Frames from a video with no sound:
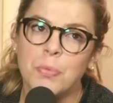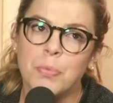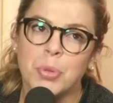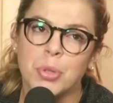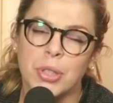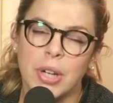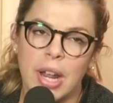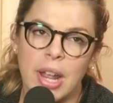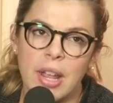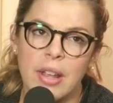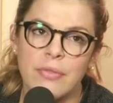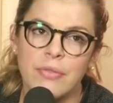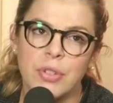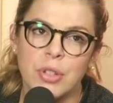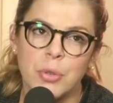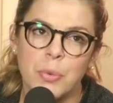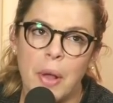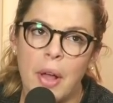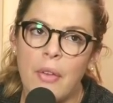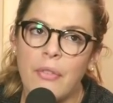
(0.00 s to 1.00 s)
pray for
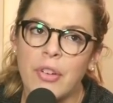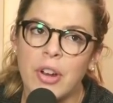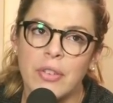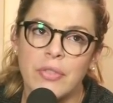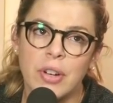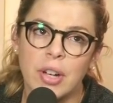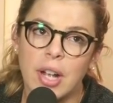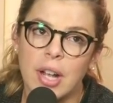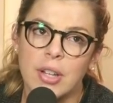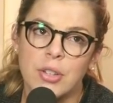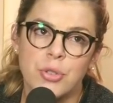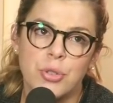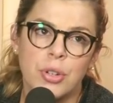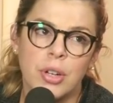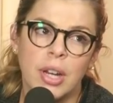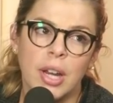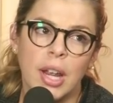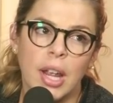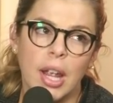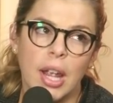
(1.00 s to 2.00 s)
the welfare of our
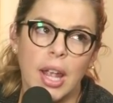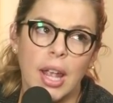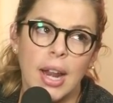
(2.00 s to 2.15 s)
country.